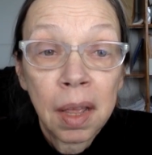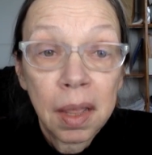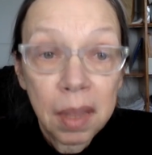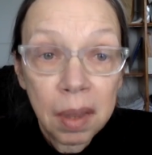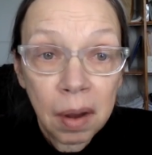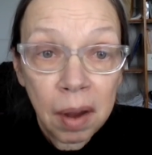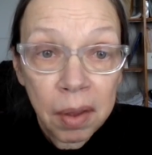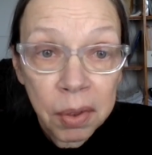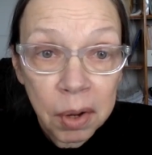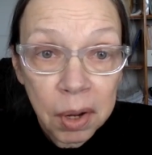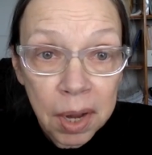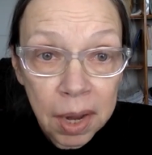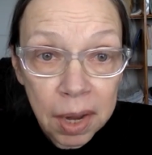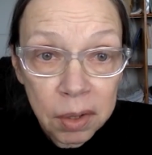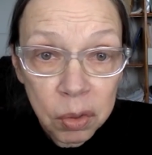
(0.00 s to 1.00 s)
The author
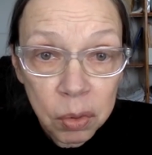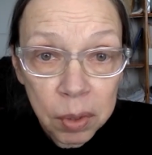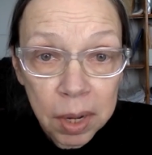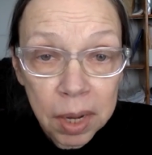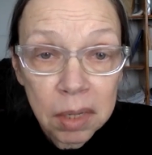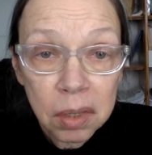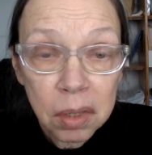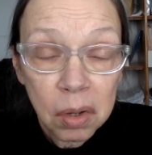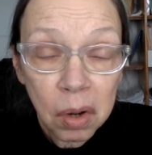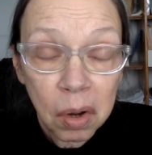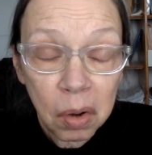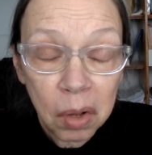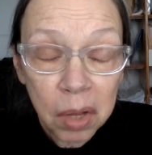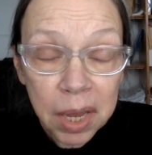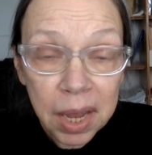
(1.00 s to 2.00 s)
contrasts
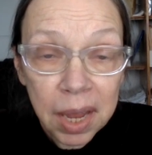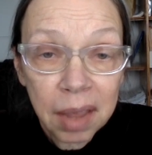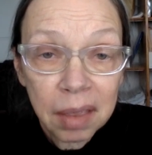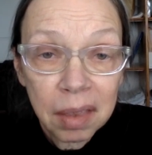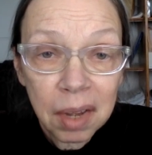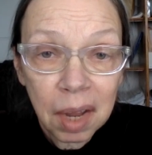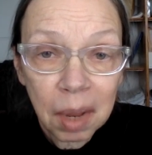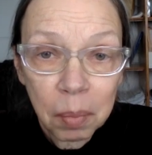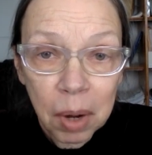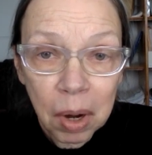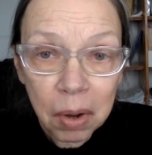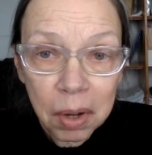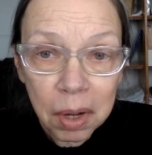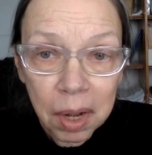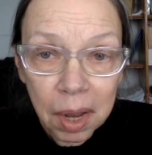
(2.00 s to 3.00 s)
early ethnic
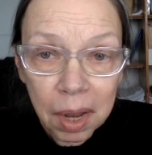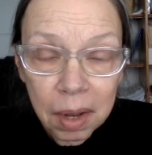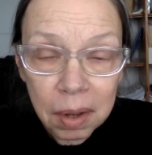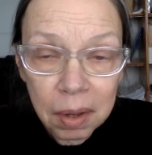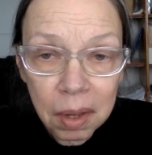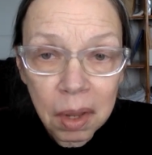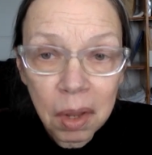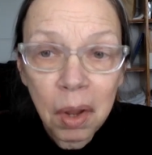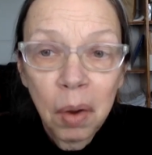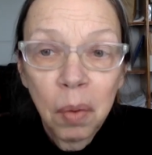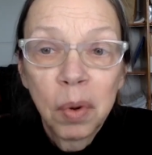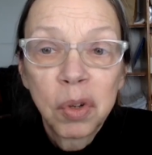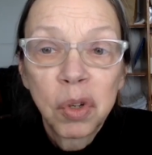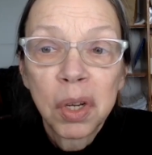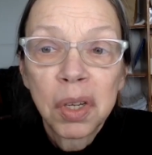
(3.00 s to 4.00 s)
marketing,
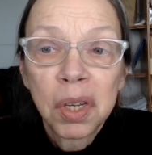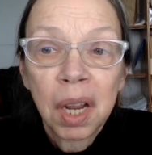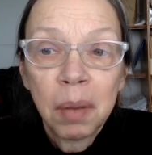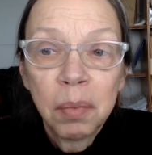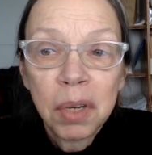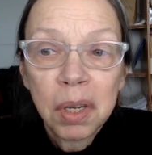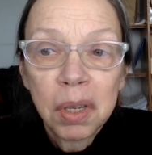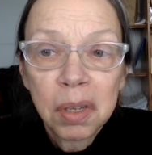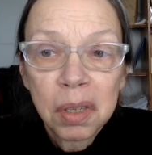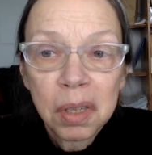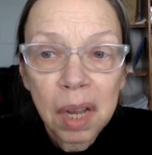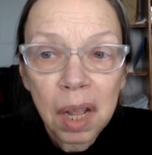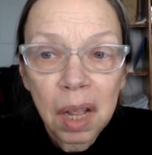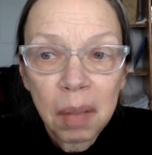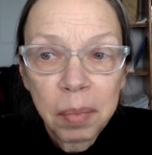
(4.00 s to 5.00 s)
which attempted to
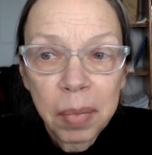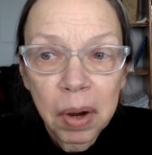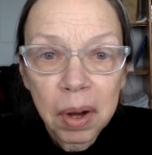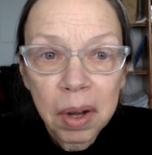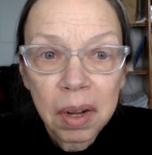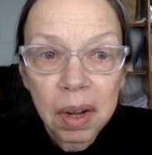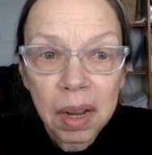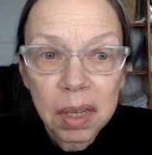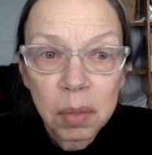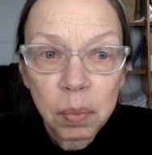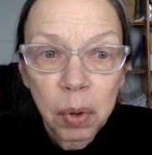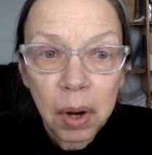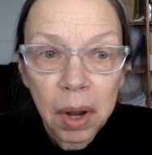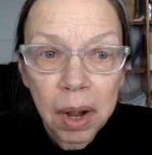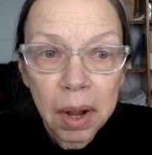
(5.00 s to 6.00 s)
sell Americanized
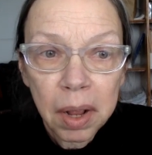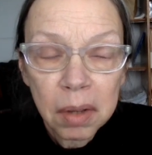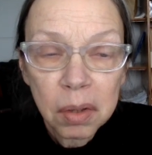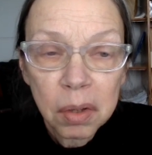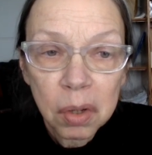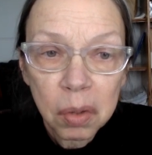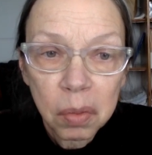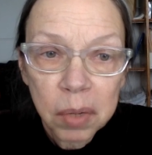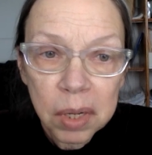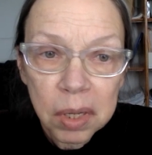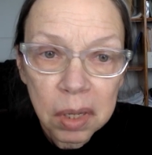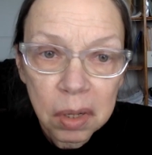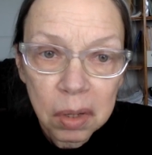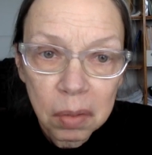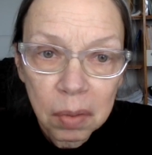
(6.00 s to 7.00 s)
products to
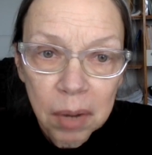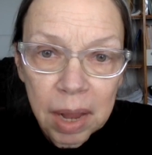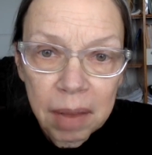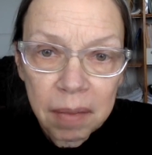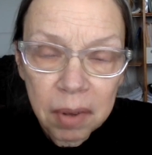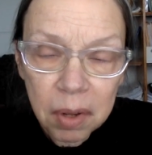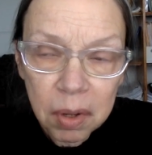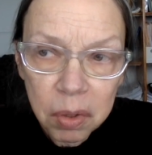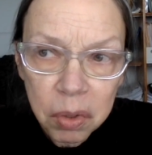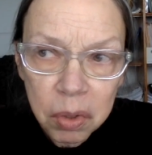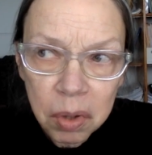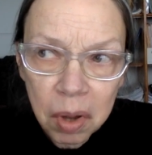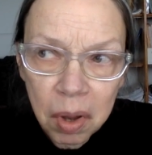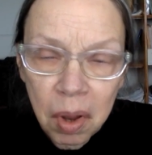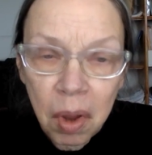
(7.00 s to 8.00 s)
recent arrivals,